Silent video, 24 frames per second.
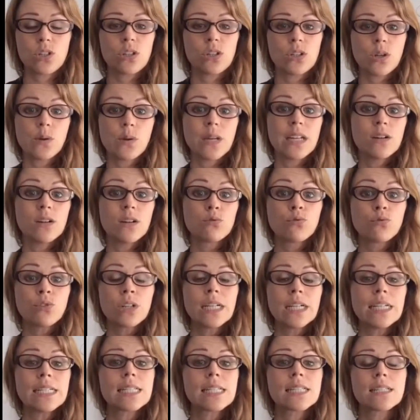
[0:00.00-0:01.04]
to you in a
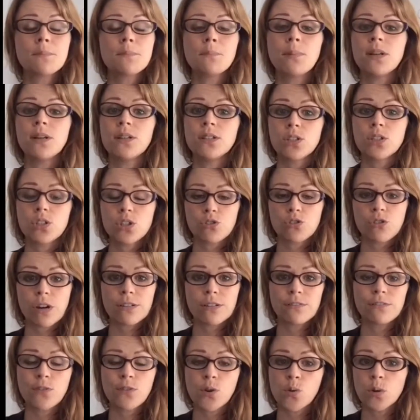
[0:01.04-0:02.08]
really simple and
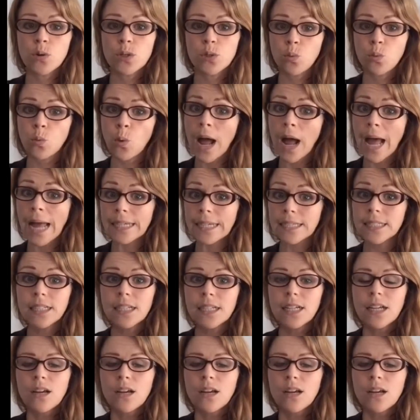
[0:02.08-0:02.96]
straightforward way,